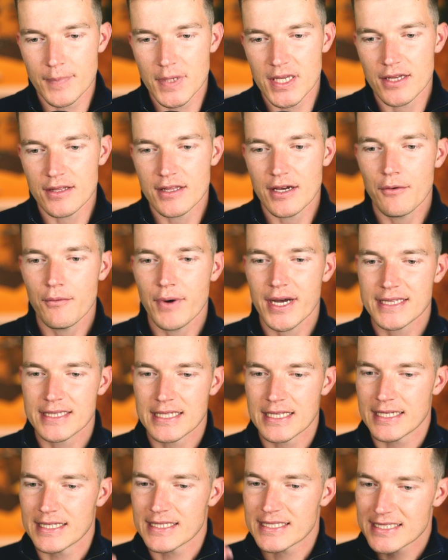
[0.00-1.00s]
you know,
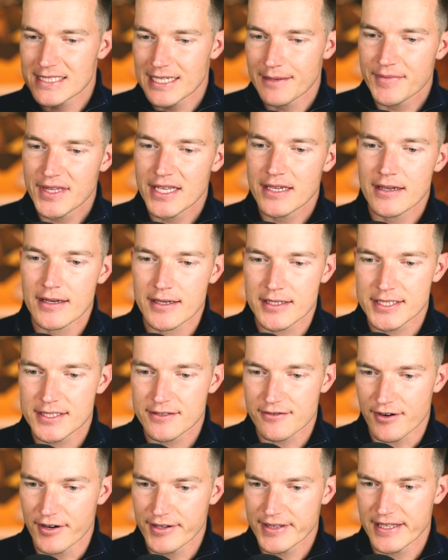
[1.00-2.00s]
when something
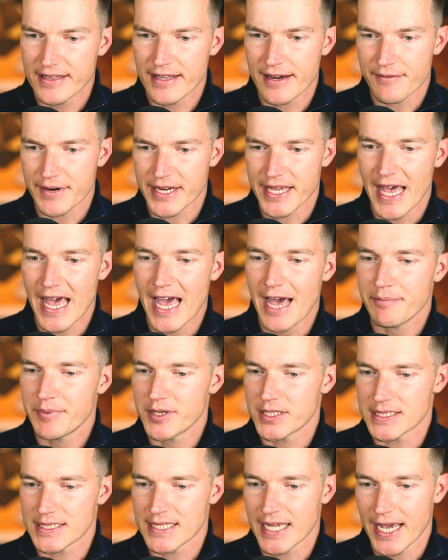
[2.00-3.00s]
extraordinary
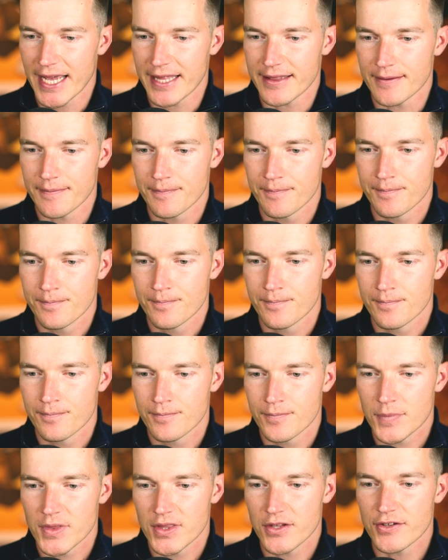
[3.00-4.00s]
happens, then
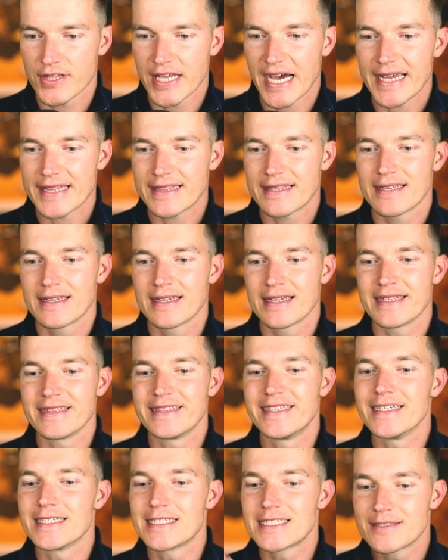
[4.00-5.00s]
do not
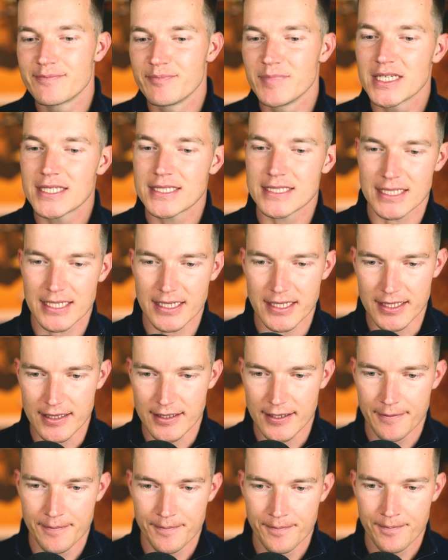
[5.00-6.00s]
dismiss
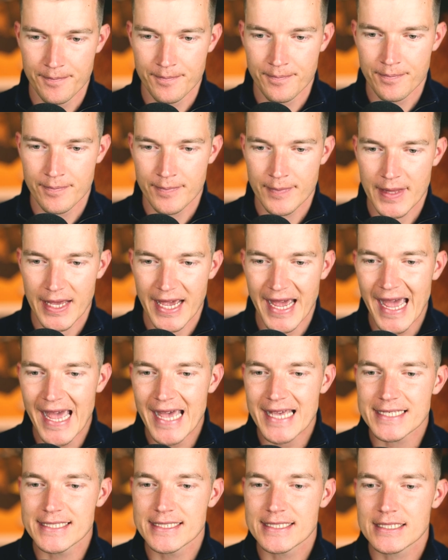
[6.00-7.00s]
it.
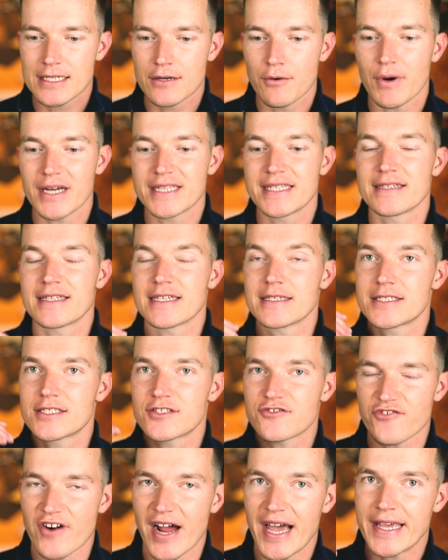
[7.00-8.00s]
Ask what it is
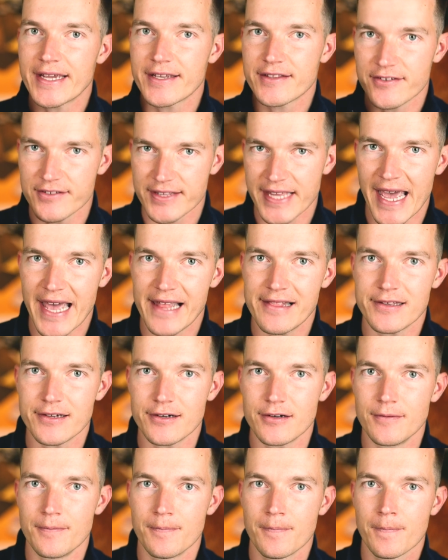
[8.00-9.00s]
trying to tell
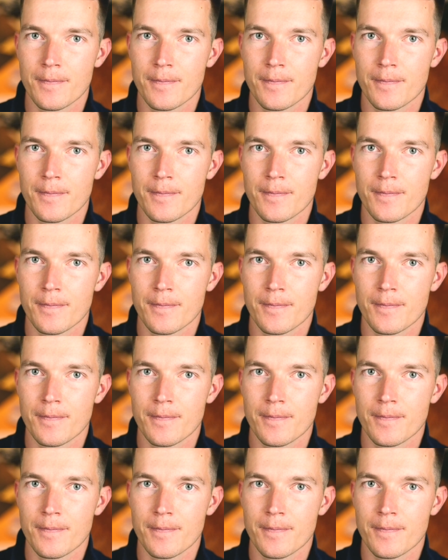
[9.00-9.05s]
you.